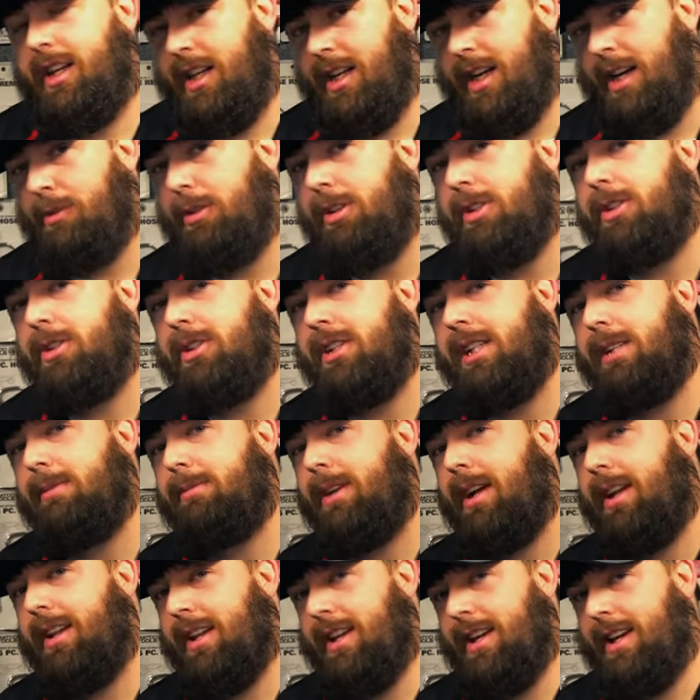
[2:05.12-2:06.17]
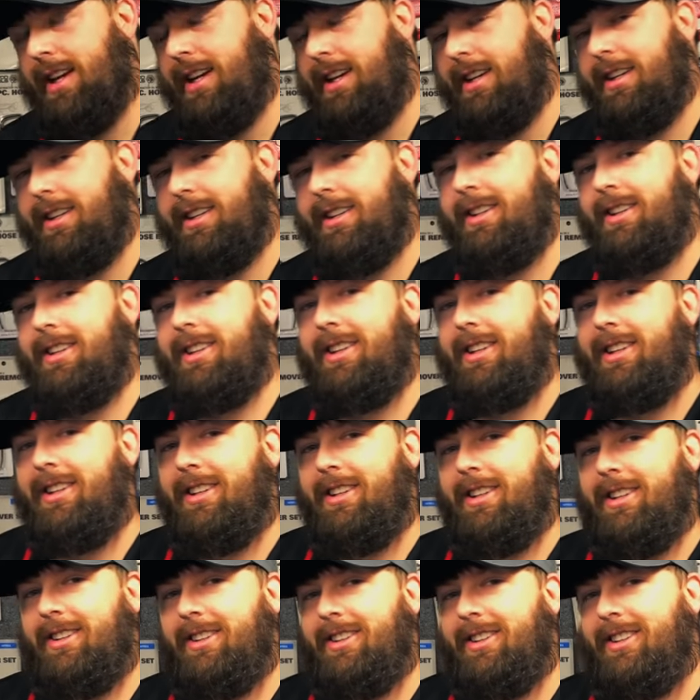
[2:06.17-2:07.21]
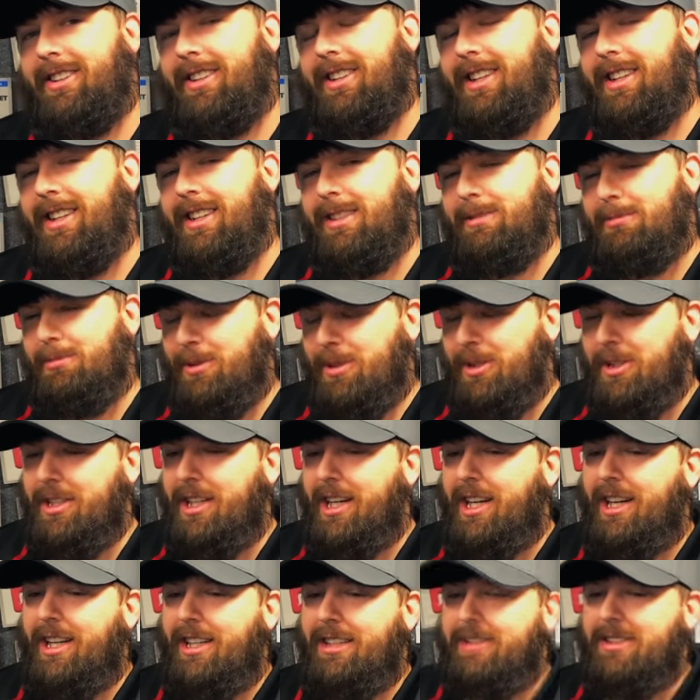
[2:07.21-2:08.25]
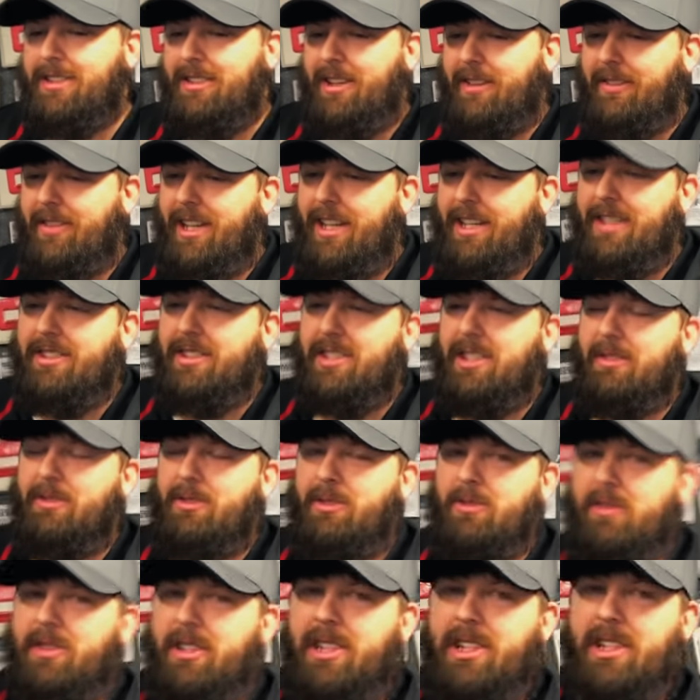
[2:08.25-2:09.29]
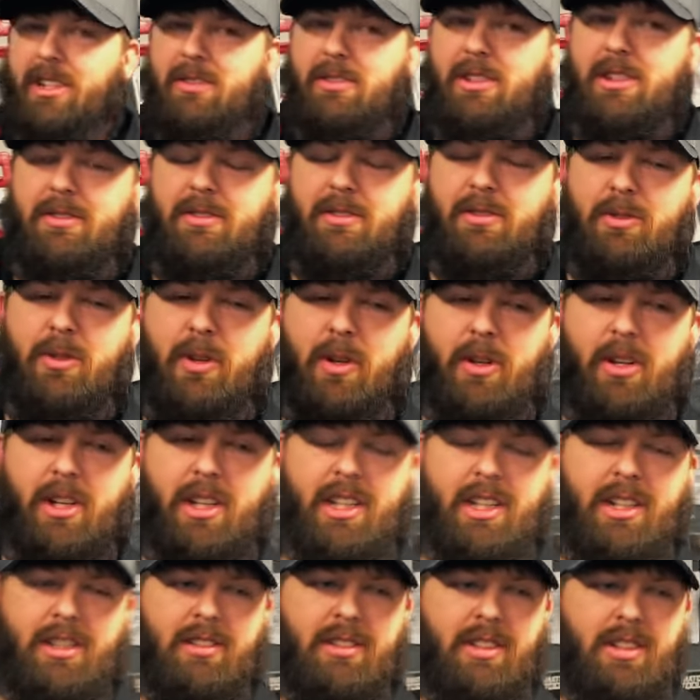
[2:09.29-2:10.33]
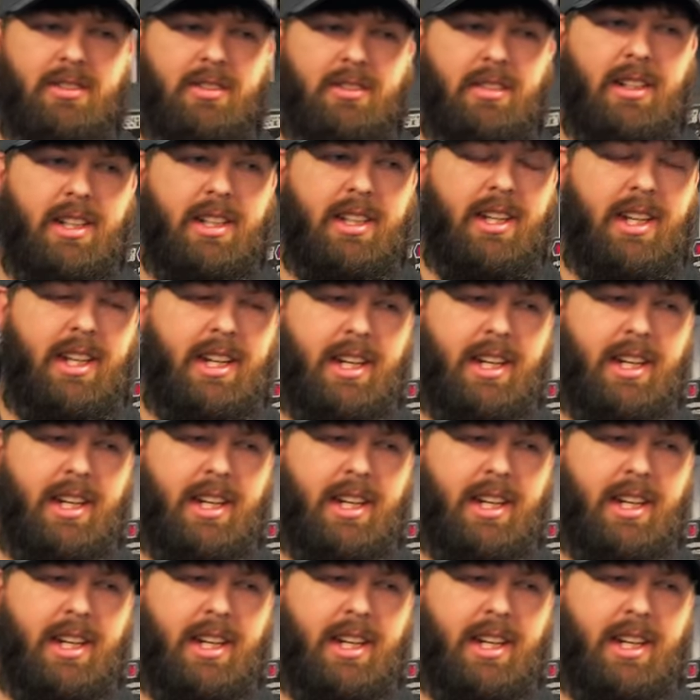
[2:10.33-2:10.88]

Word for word: Yeah, what do you think about that? It's pretty nice. Pretty nice. So I've got several videos of it working and stuff like that.